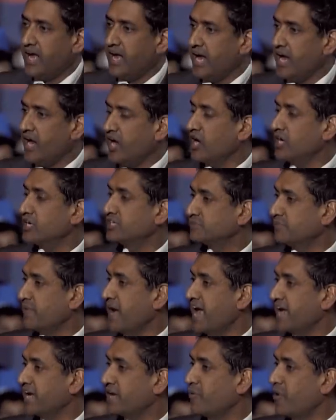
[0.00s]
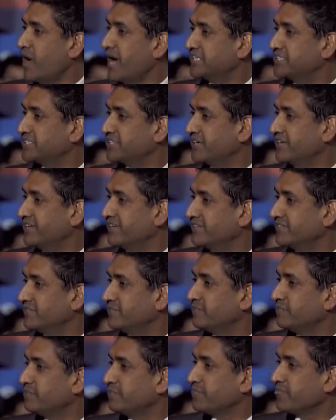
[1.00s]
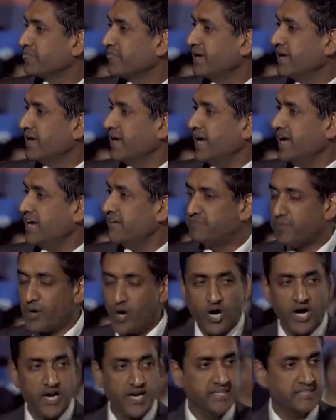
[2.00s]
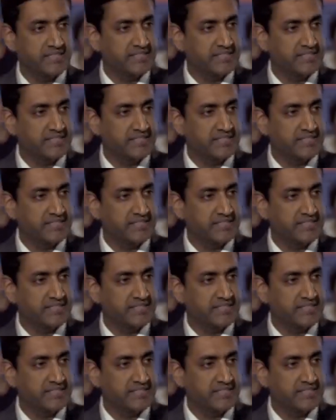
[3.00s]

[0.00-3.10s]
Here's my question. If Bernie